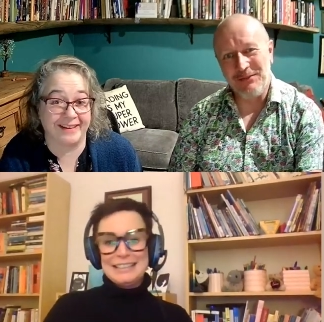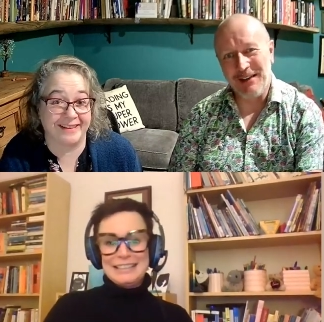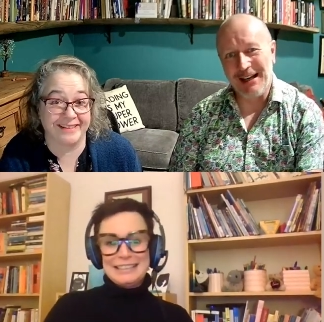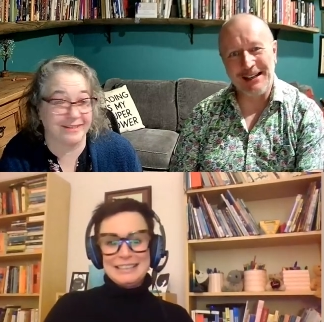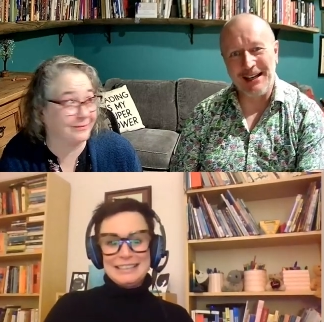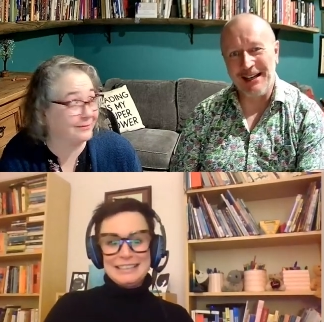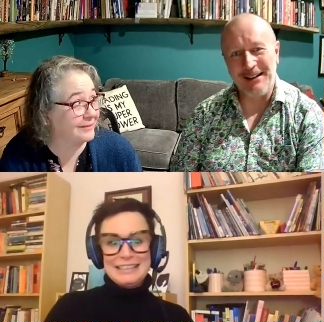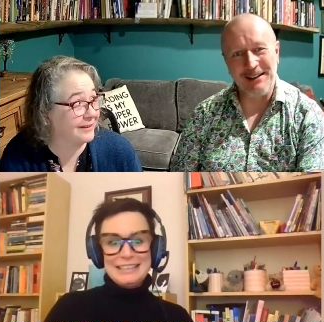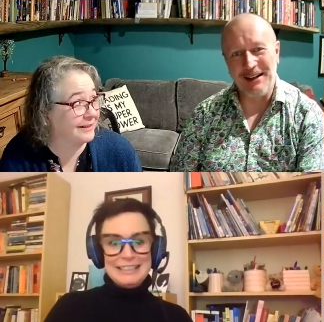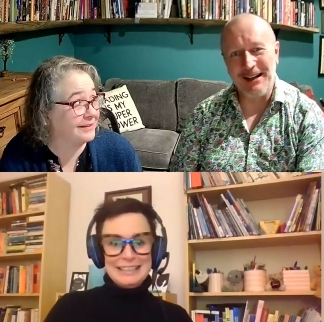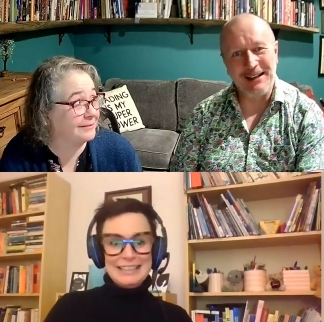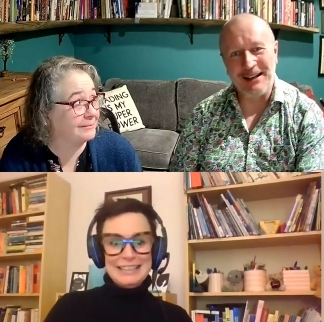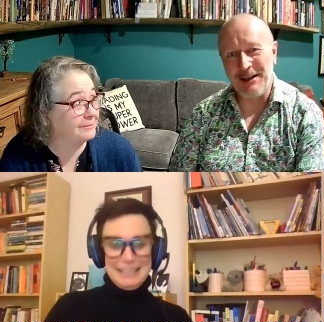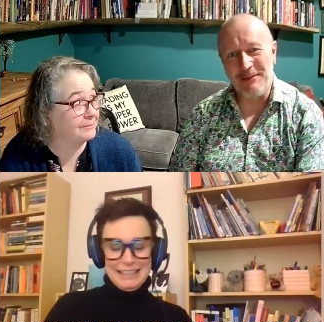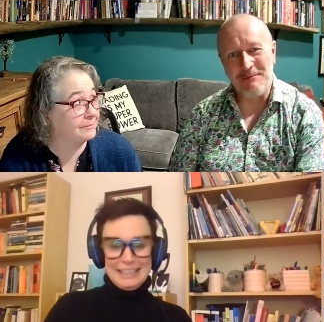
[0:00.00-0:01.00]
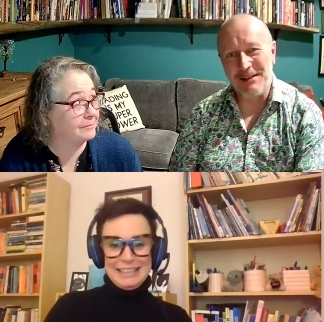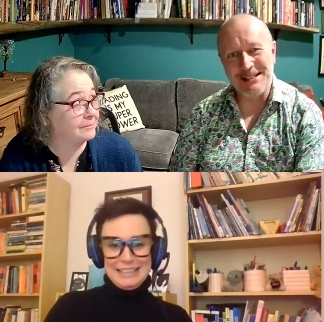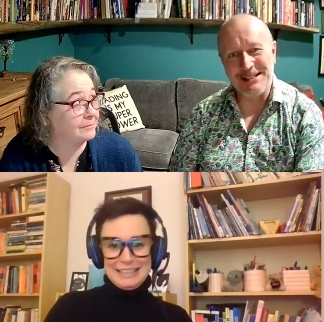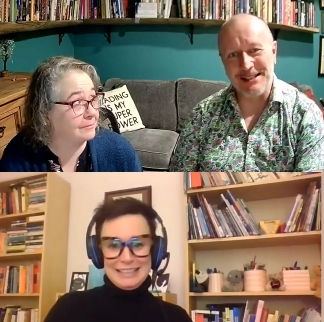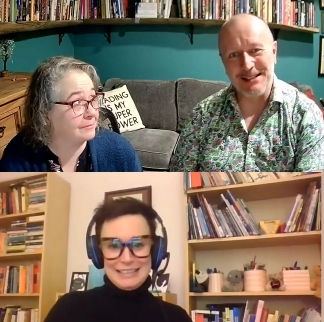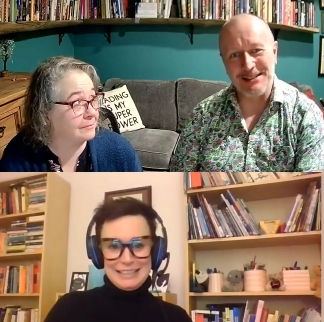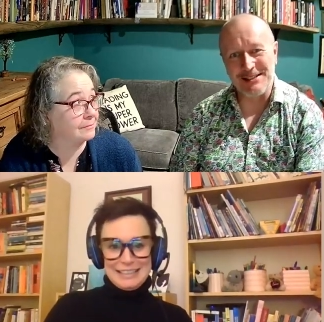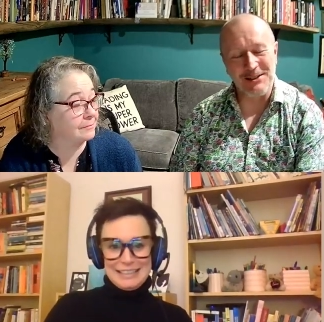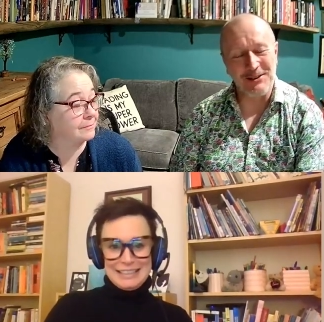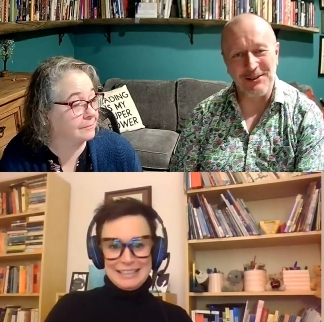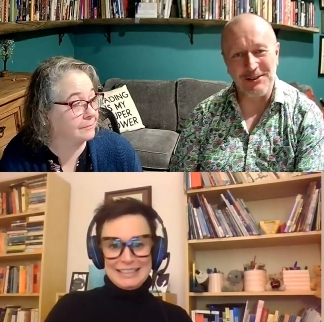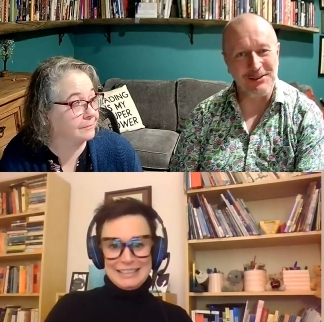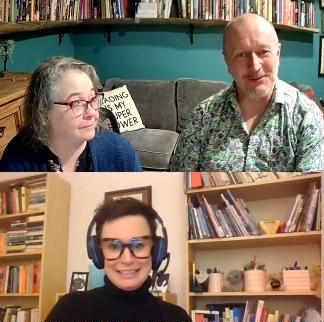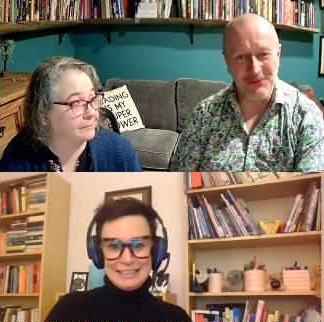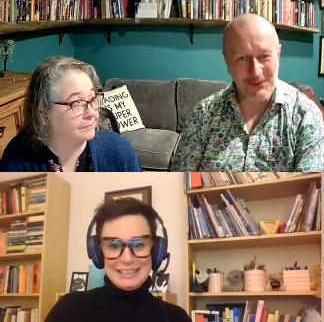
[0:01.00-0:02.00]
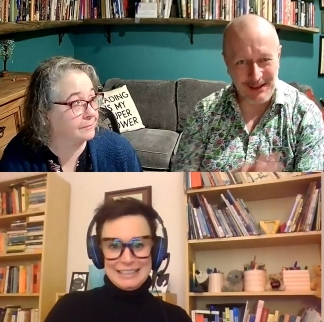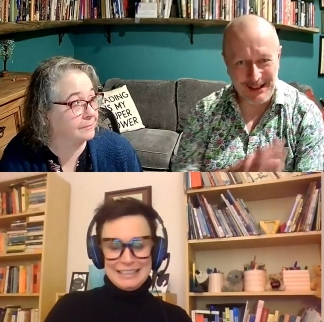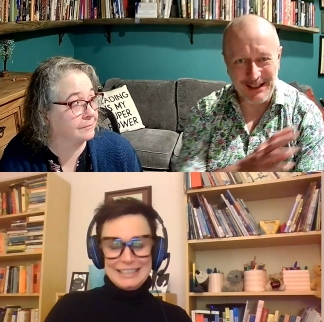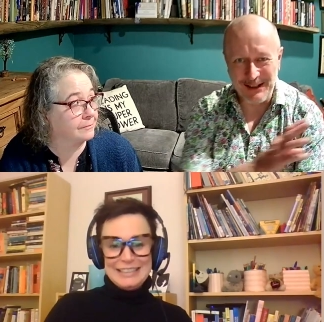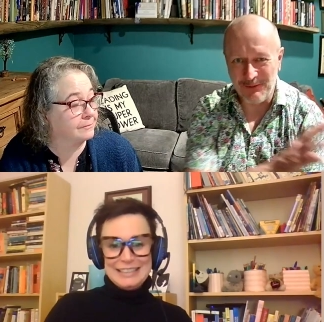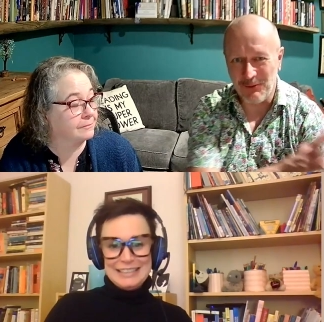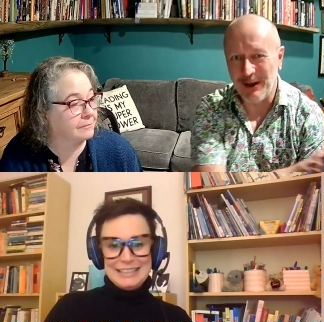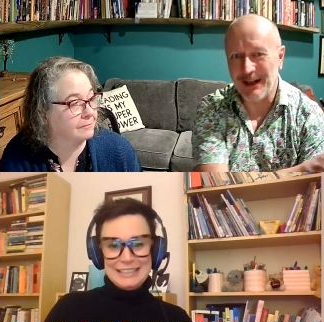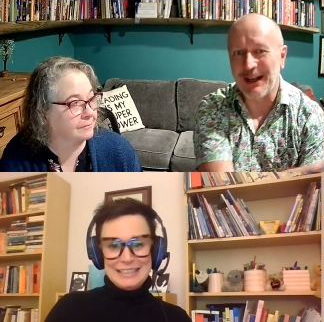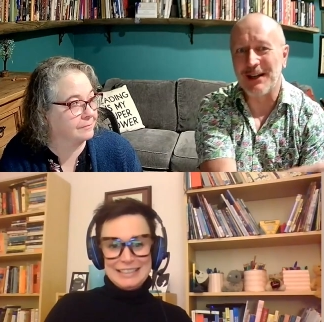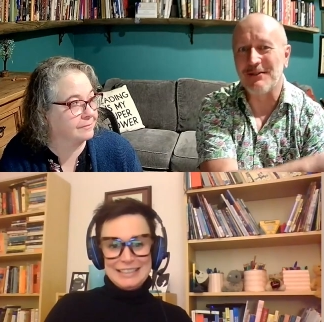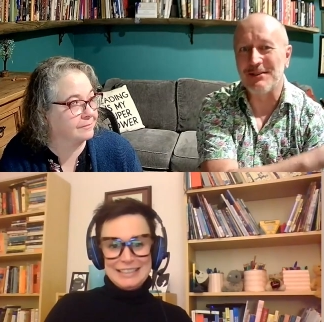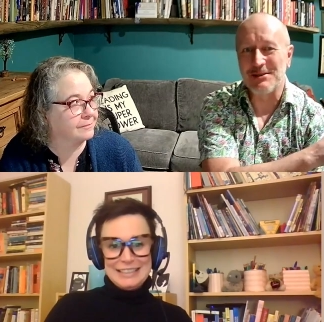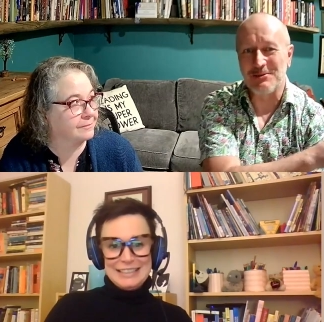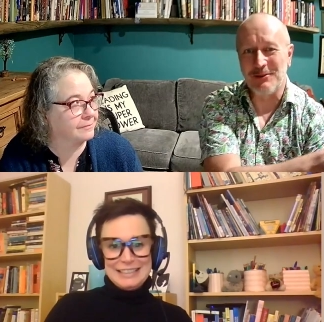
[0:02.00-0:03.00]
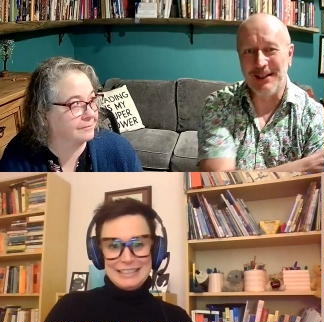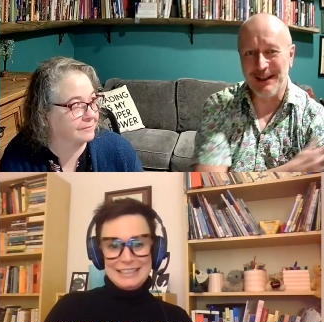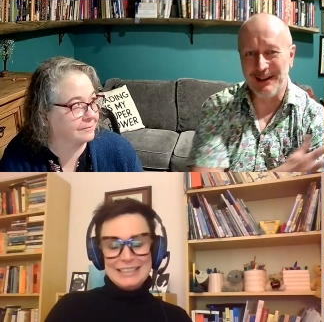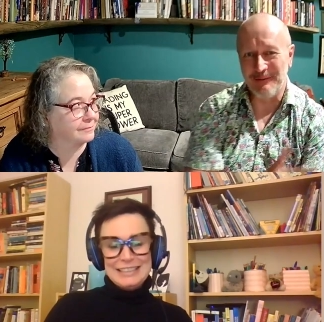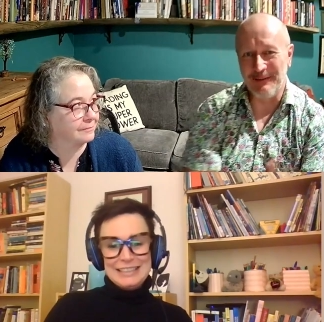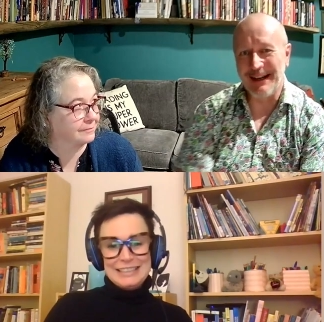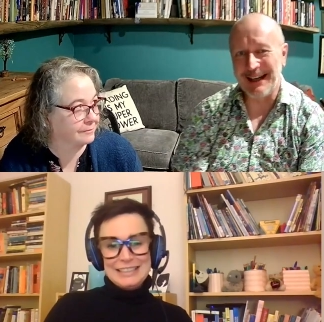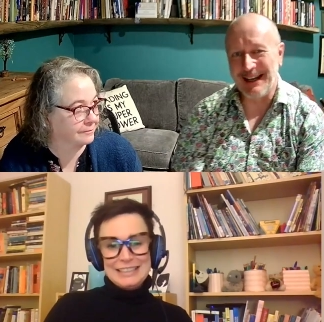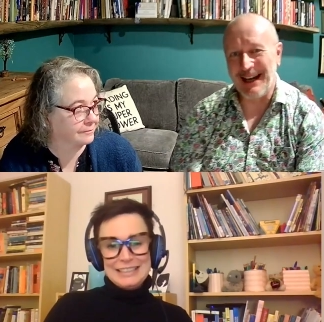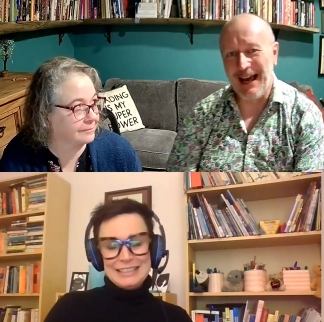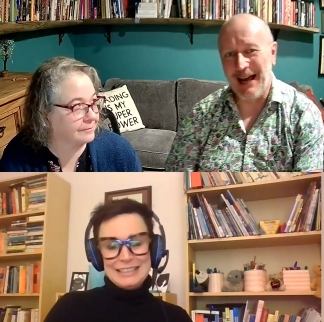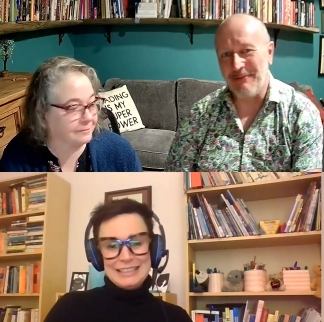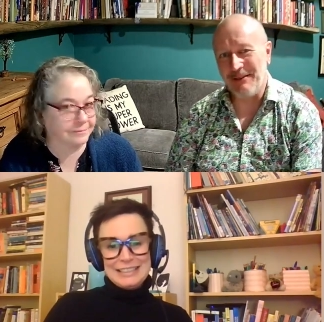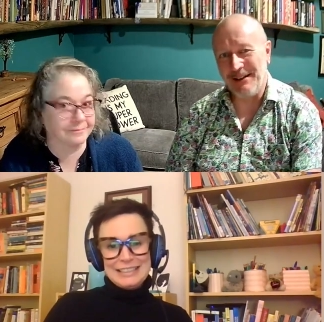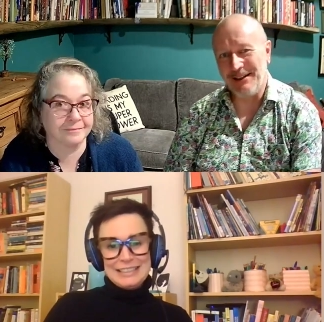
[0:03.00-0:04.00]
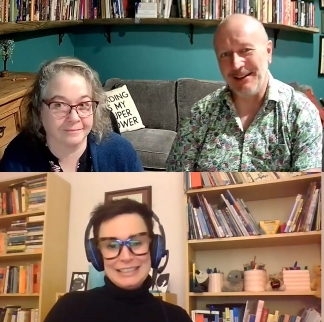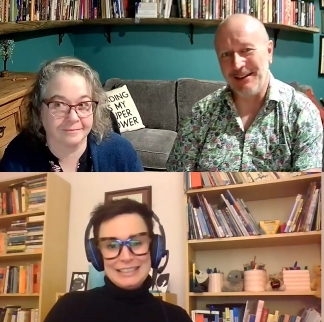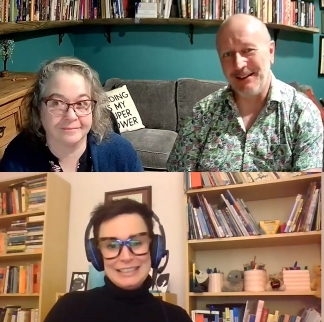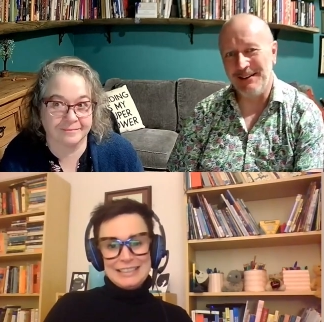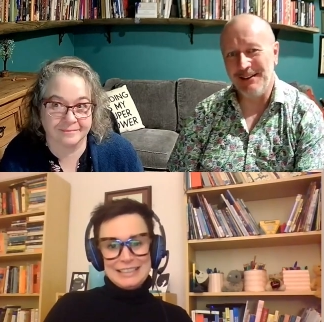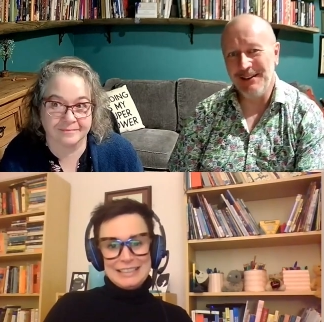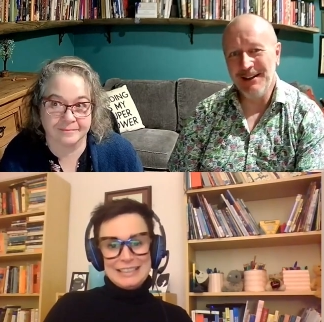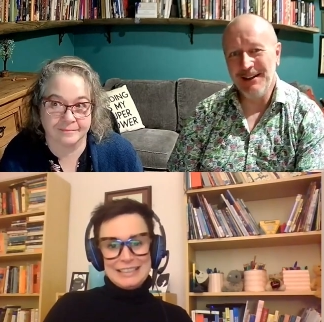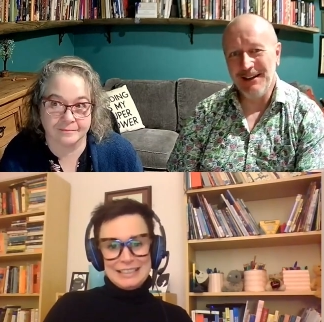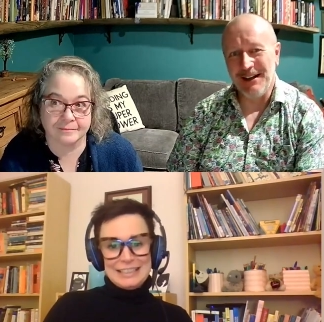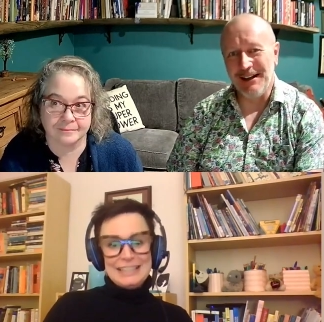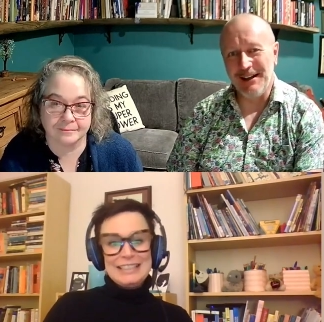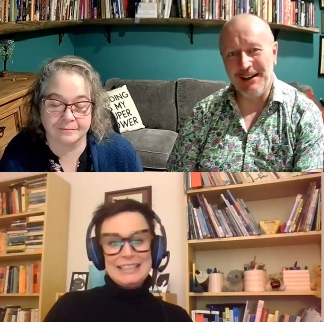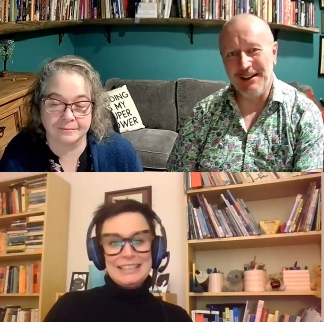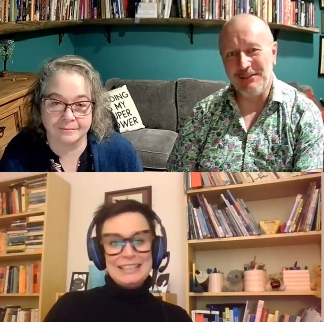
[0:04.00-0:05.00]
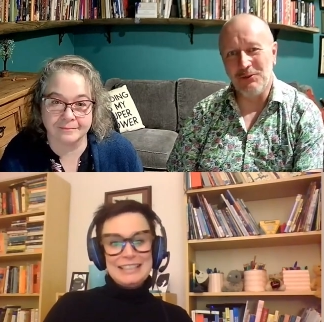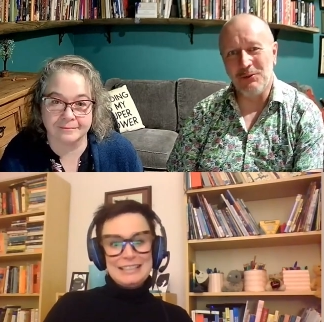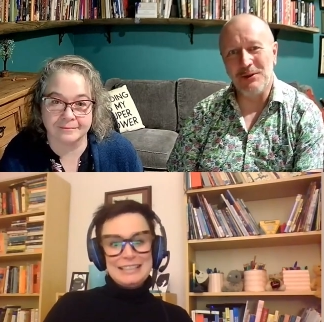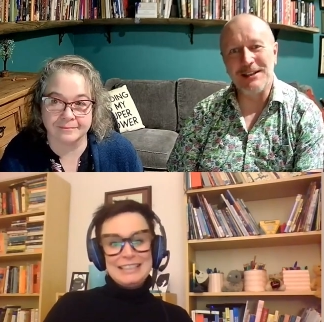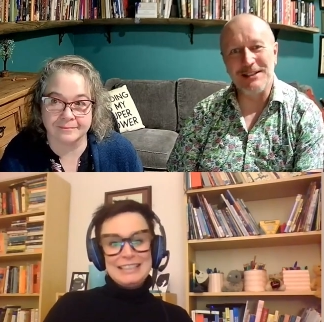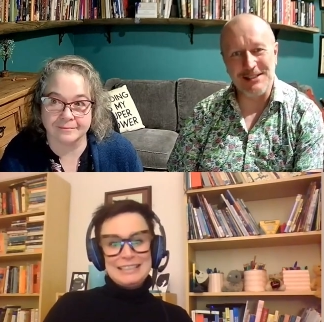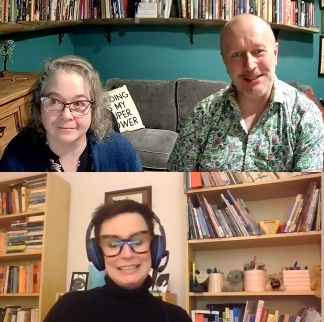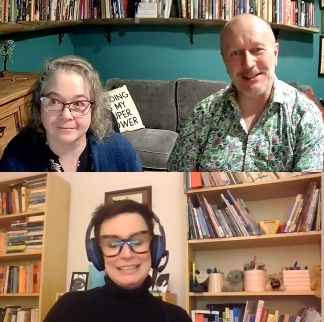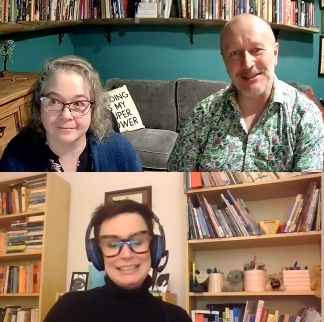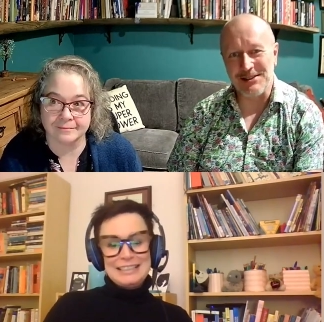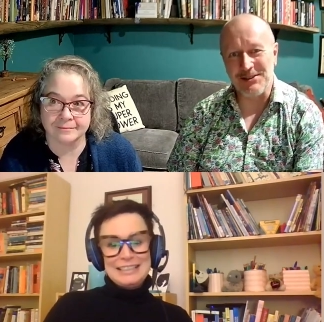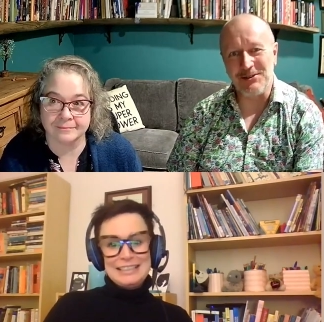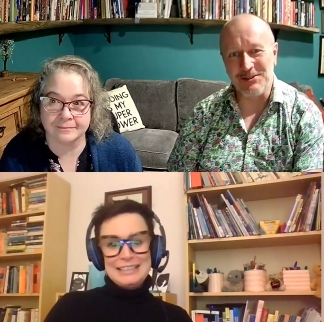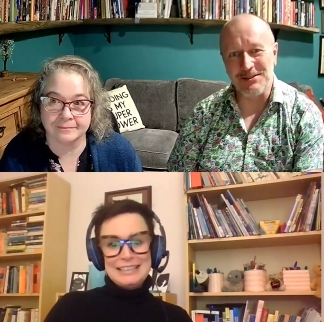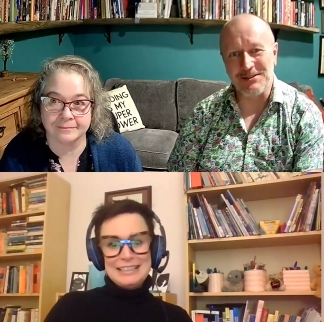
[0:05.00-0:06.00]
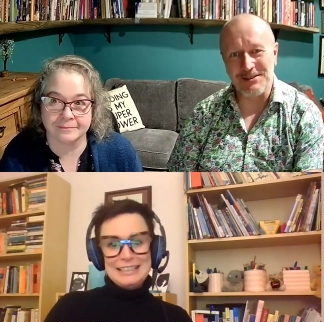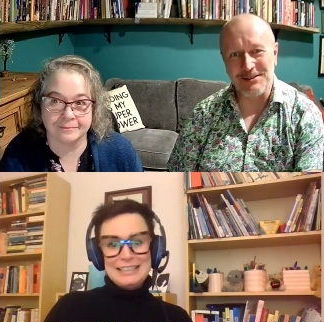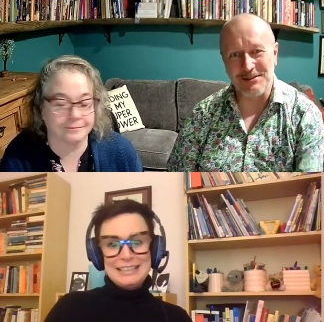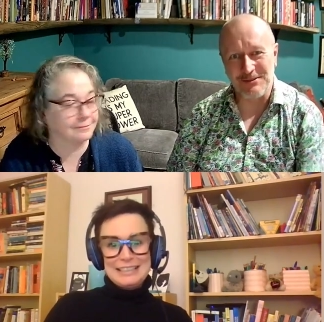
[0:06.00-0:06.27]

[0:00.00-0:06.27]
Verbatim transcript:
Speaker 1: I, I can't, right? I can't miss this. So he went out of his way to make it happen. You know, uh, when you see students